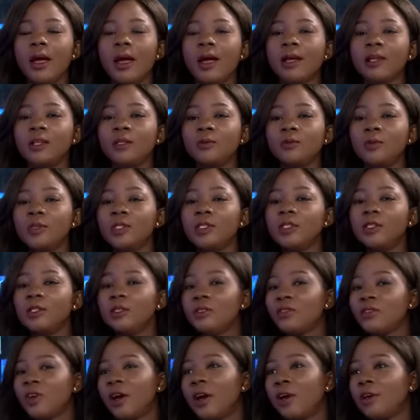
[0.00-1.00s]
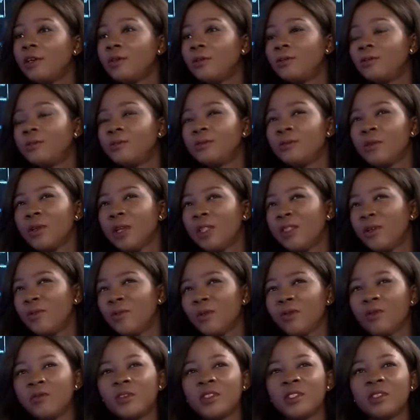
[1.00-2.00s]
And we did try out, I
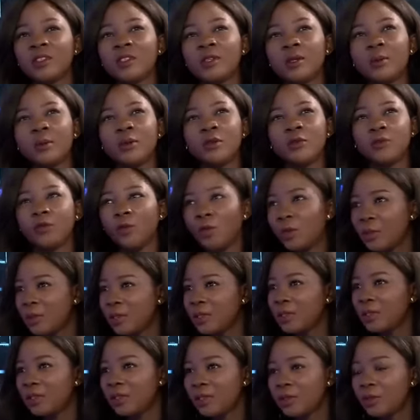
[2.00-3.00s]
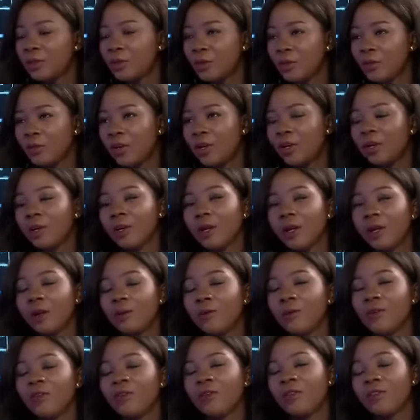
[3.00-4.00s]
think we invested in about 4 businesses so far.
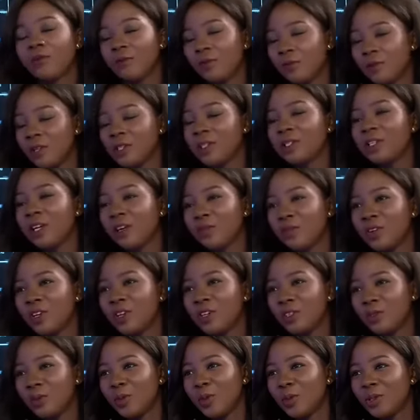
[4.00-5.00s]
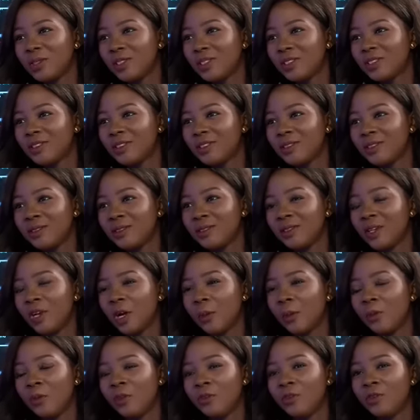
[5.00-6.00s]
We've gotten our fingers burnt in a
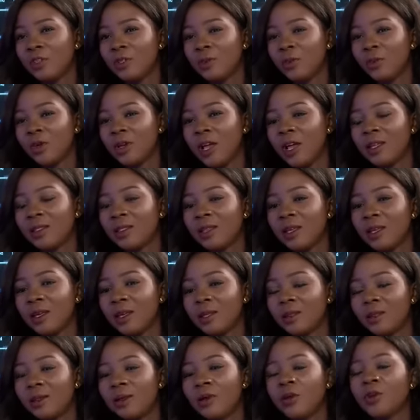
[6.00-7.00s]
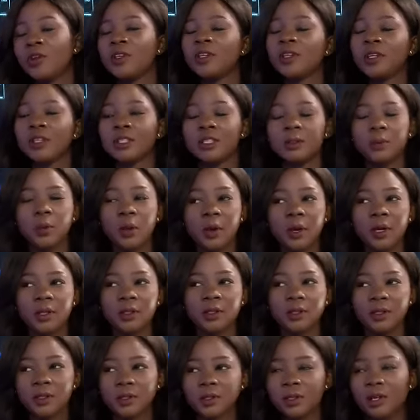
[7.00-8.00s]
couple of ways, but I think the learning
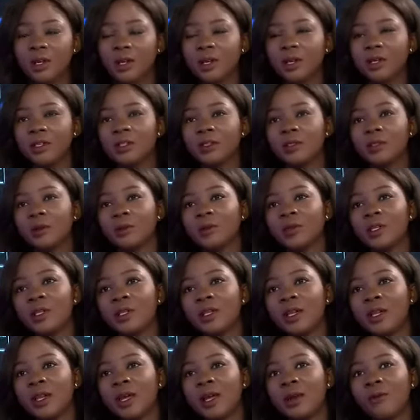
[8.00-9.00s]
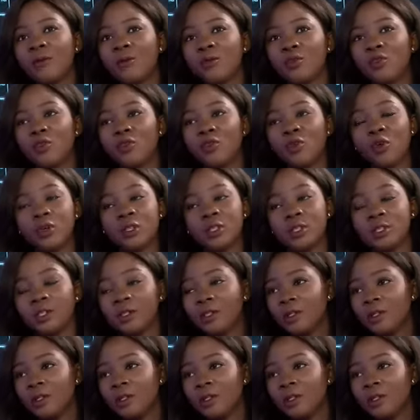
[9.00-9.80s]
experience is something that I could not,